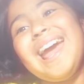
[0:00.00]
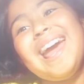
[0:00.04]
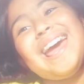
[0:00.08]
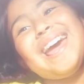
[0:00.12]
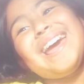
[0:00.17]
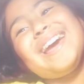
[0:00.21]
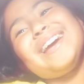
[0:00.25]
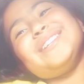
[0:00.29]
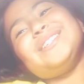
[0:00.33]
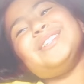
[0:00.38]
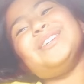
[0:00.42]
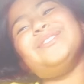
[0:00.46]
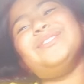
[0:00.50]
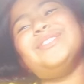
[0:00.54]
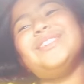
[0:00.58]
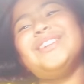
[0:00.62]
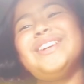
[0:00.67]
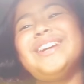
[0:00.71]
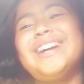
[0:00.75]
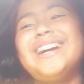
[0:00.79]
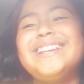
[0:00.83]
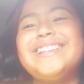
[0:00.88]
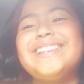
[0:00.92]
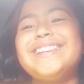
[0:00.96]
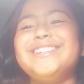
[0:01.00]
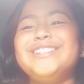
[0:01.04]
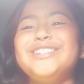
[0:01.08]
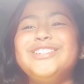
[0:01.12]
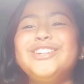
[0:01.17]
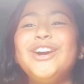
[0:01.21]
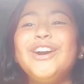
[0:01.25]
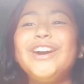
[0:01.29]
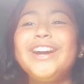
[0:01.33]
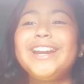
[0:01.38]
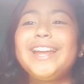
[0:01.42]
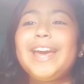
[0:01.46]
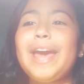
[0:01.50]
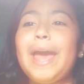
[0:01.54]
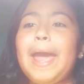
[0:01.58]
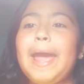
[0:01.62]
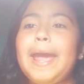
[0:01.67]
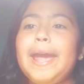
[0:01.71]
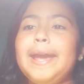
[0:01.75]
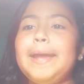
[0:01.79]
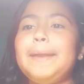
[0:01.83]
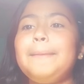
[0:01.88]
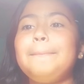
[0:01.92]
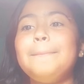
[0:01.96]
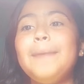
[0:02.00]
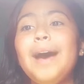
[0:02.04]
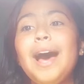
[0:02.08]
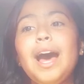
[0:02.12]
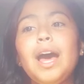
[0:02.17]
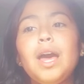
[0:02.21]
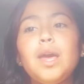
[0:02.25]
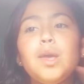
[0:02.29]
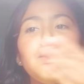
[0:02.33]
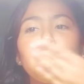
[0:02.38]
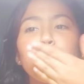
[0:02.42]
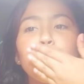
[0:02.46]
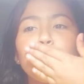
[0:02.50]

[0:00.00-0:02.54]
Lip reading: And hopefully you guys enjoyed, and bye!